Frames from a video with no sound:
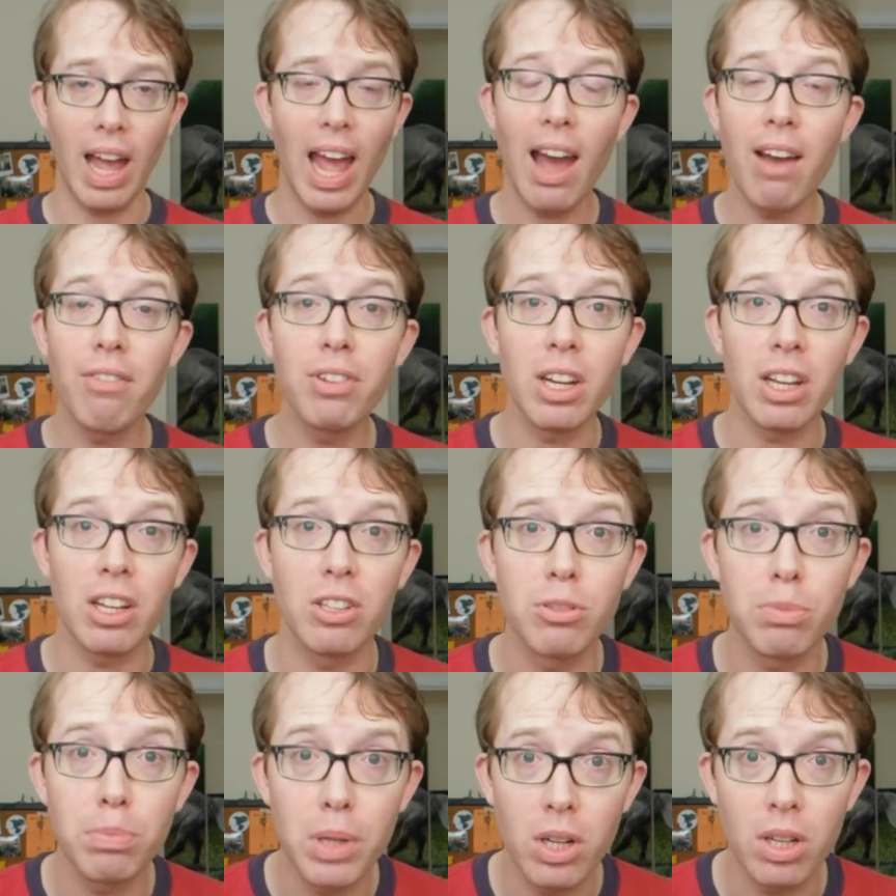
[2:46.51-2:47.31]
I haven't
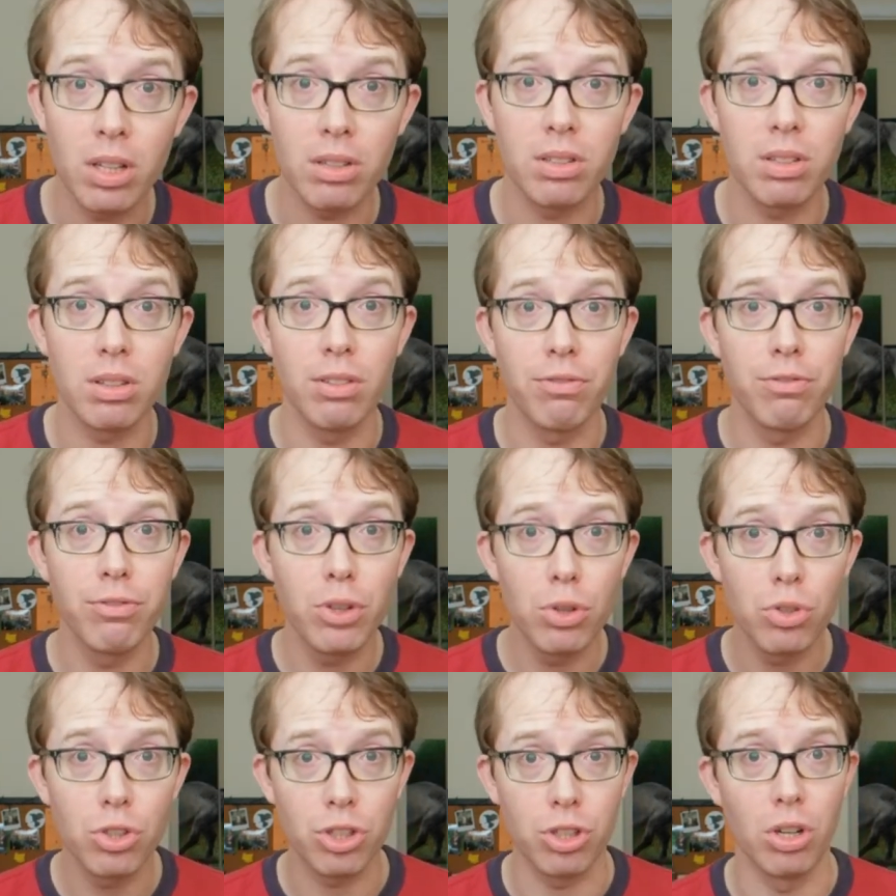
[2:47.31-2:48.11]
experienced the
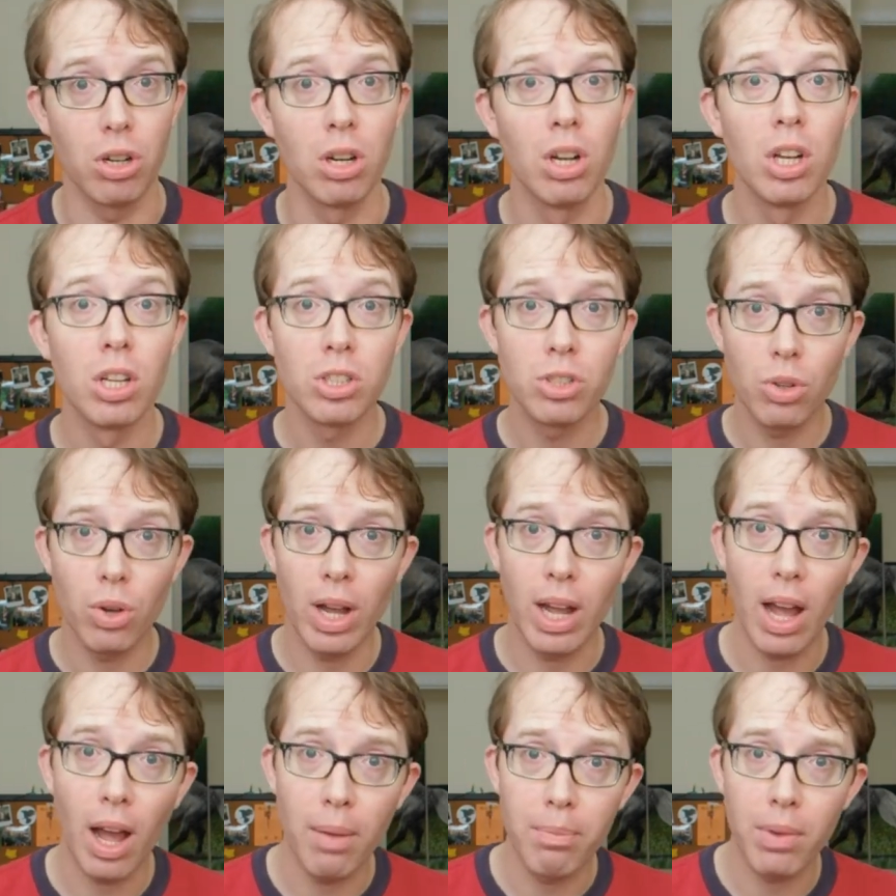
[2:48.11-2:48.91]
future, so
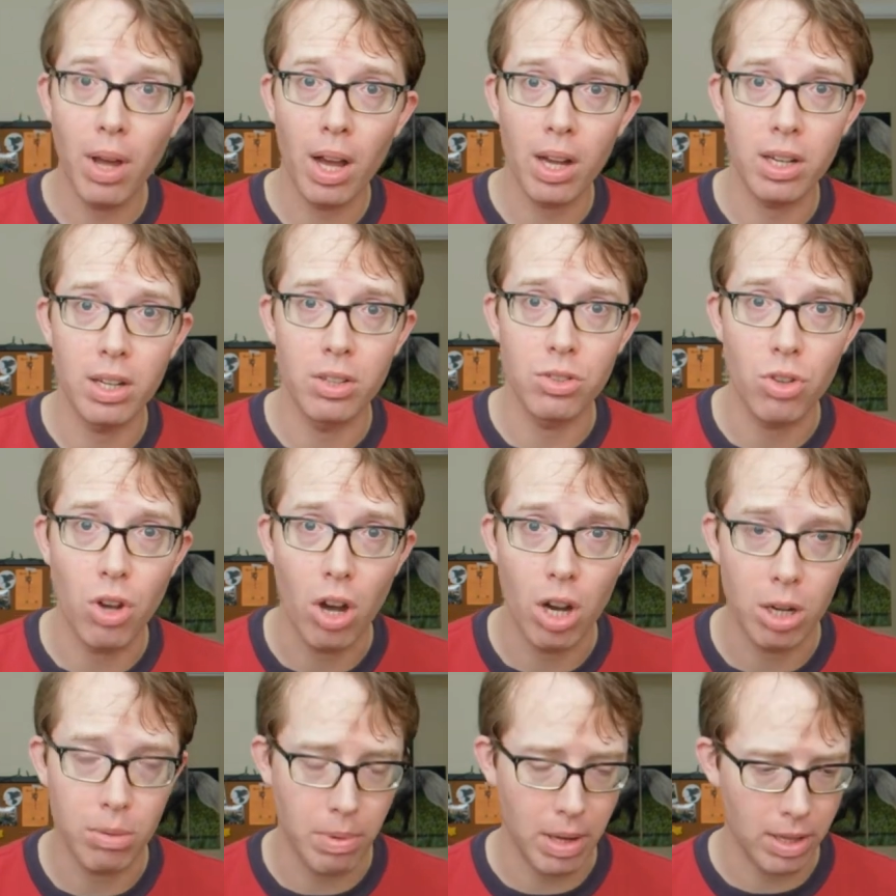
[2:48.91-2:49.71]
I, I'm not going to
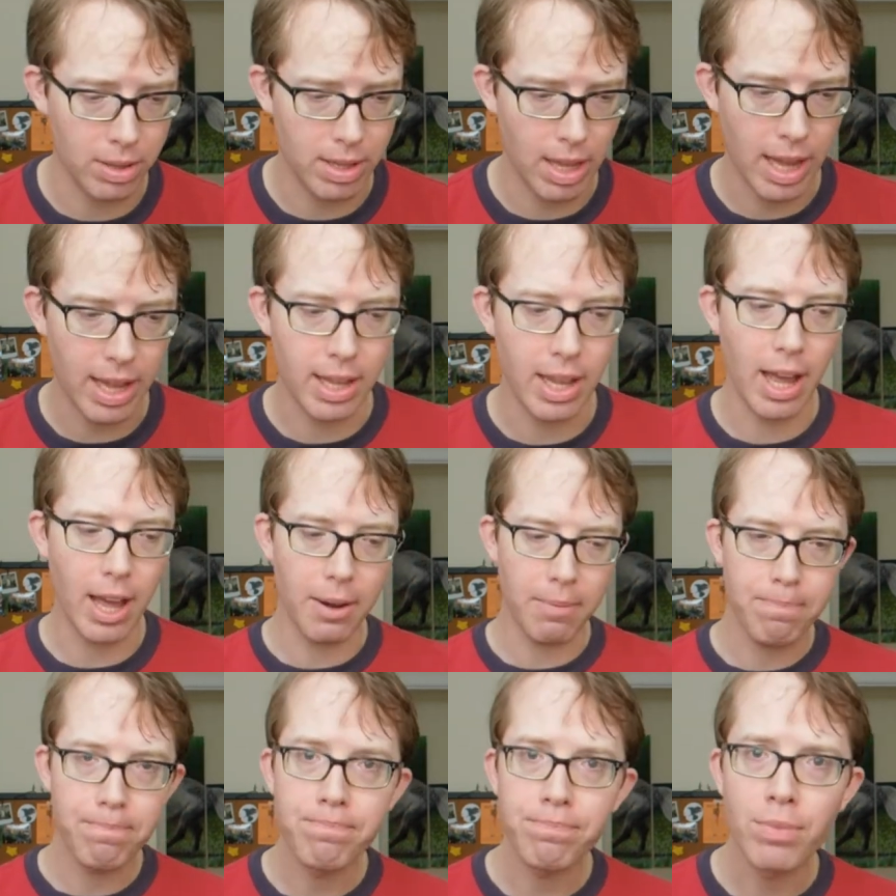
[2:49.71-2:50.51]
talk about that
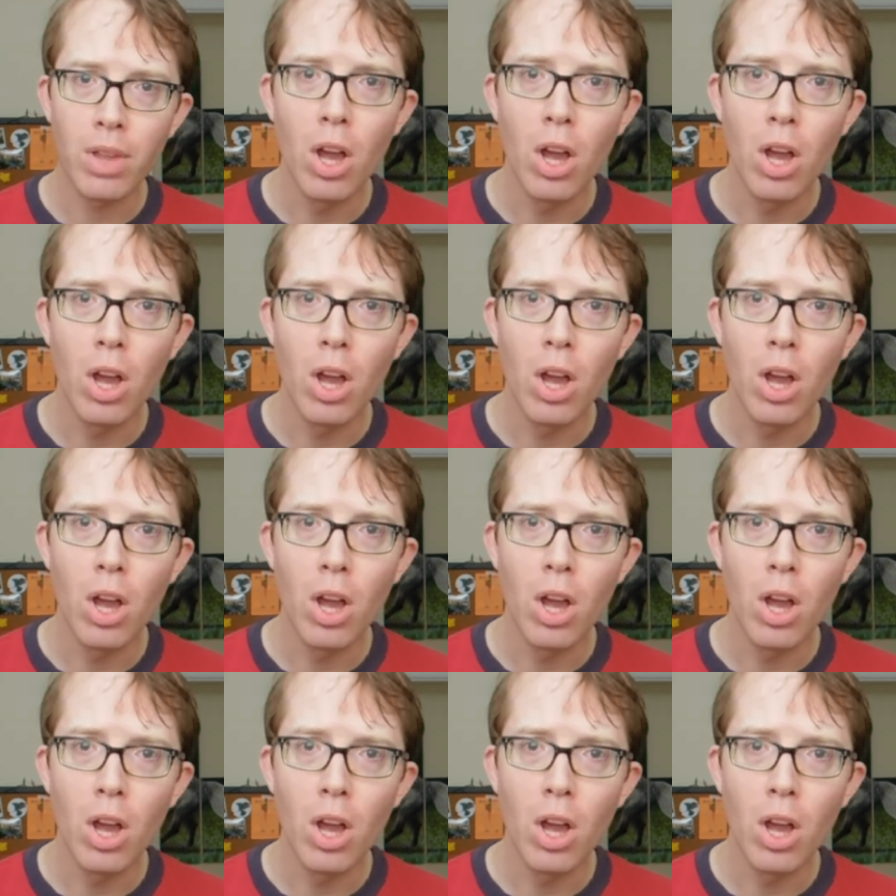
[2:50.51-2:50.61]
yet.